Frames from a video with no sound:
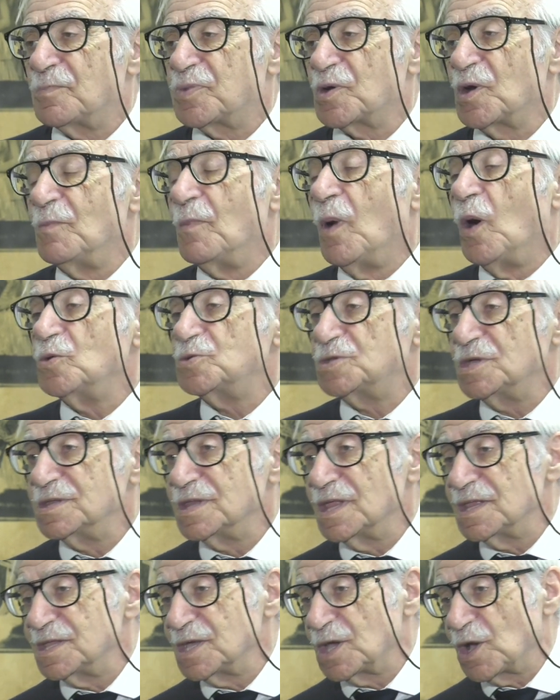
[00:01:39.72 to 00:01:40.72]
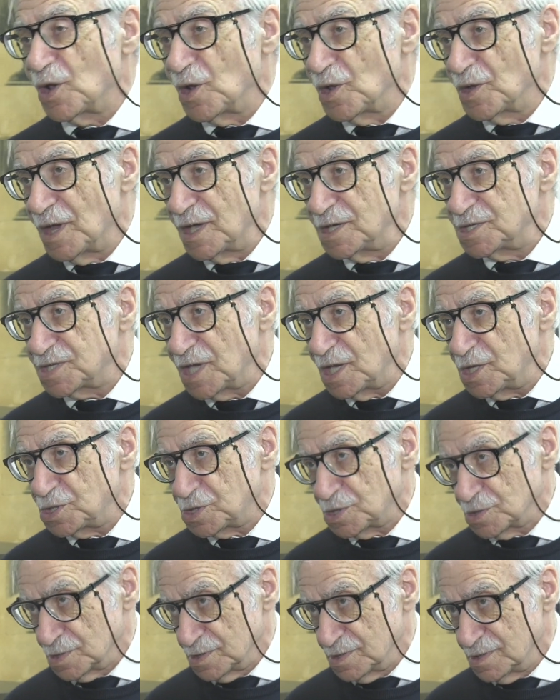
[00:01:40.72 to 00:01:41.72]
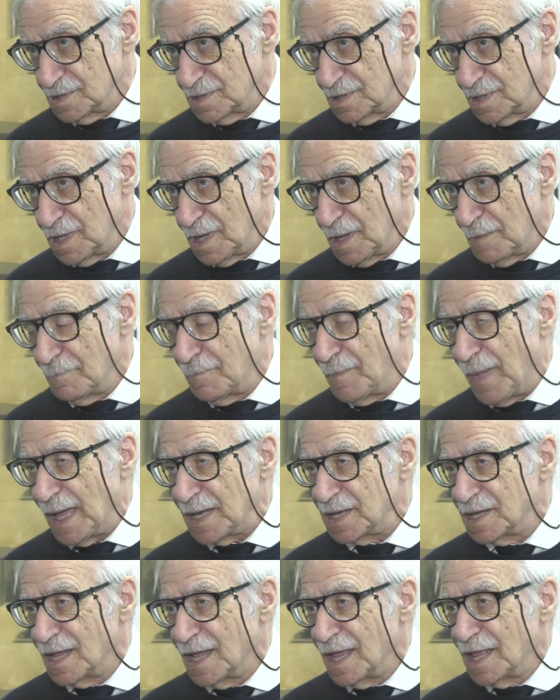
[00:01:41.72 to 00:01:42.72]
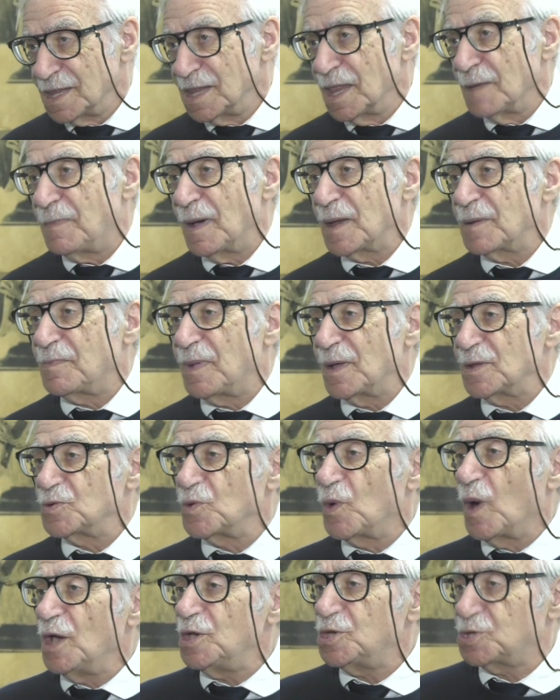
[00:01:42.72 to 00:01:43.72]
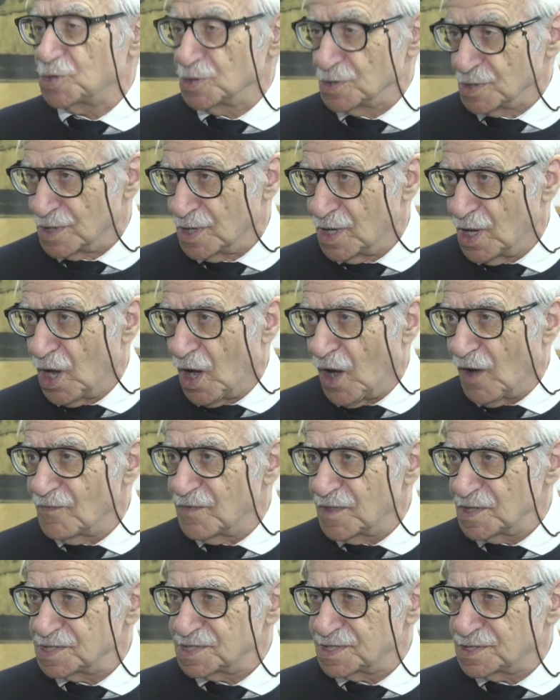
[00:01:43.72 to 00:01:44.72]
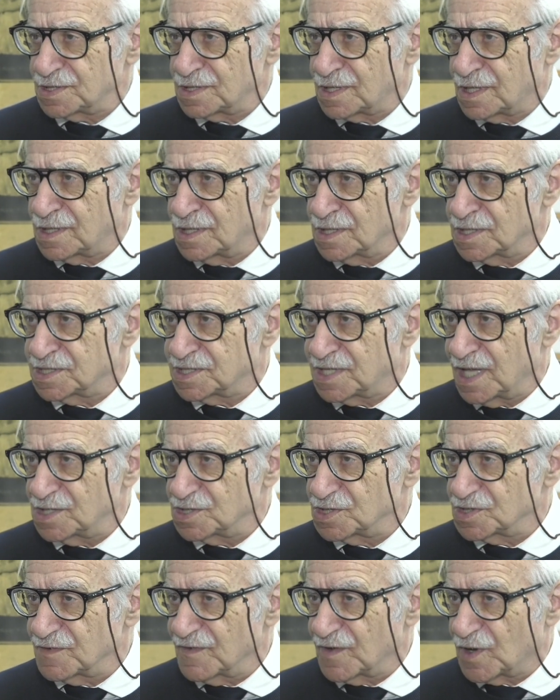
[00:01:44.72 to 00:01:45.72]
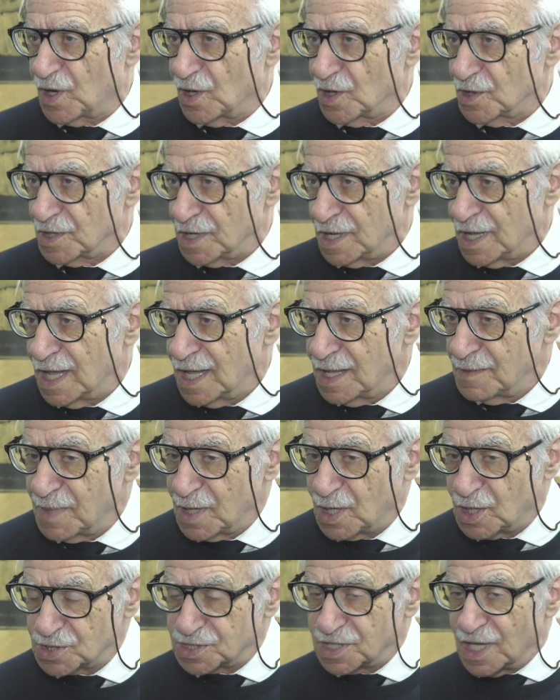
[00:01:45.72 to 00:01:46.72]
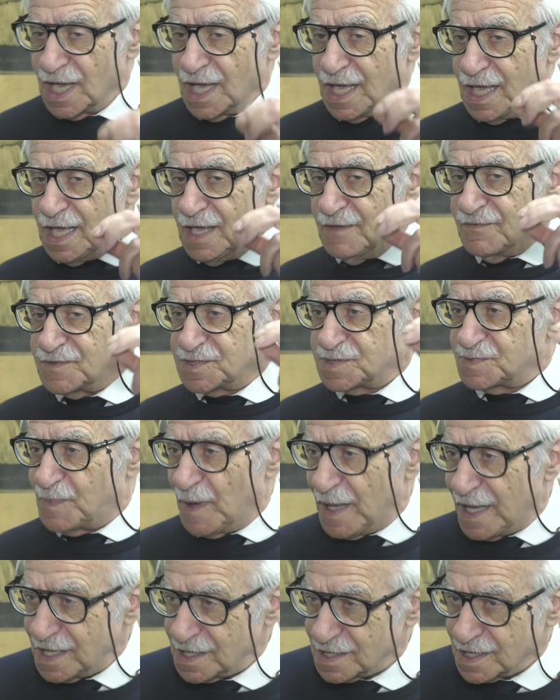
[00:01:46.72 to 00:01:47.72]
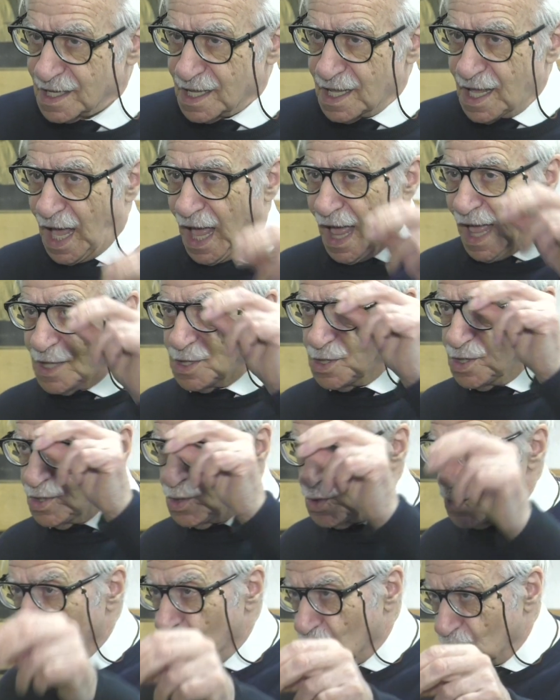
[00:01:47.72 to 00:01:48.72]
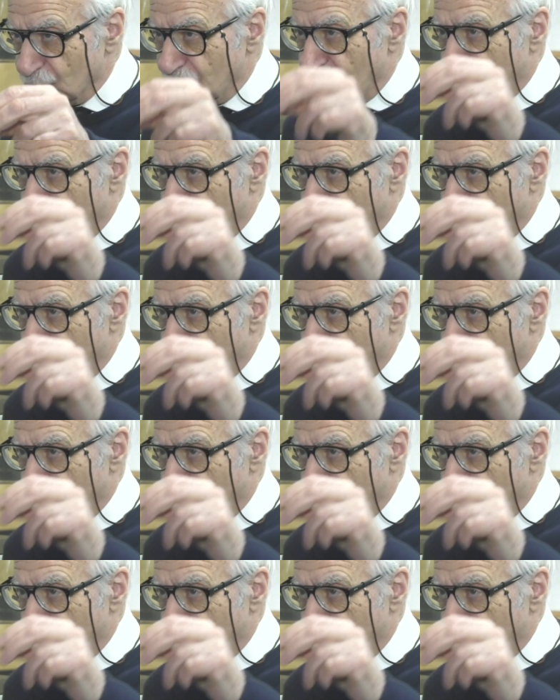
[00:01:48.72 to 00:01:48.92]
promoting the decolonization, but the perpetuation of the status of a colony. Because if Spain and you,